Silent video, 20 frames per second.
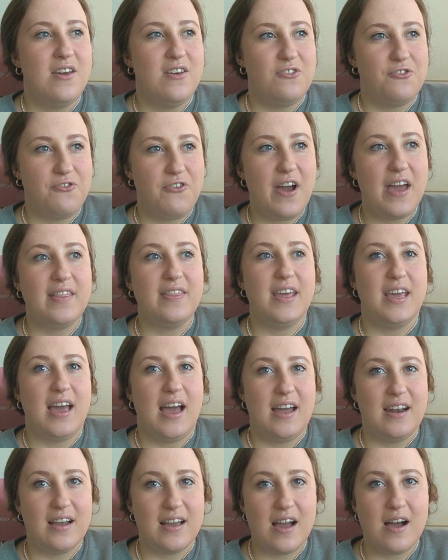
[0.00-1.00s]
finally
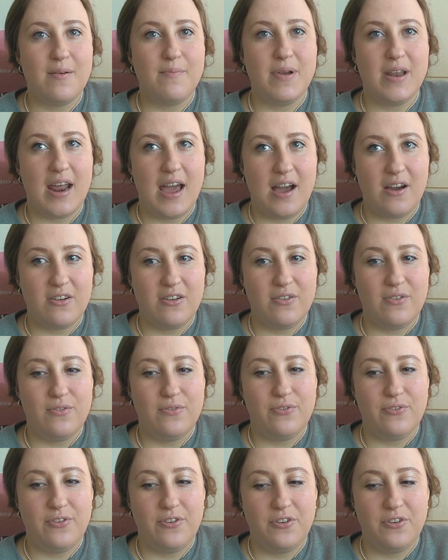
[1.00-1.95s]
kind of coming out of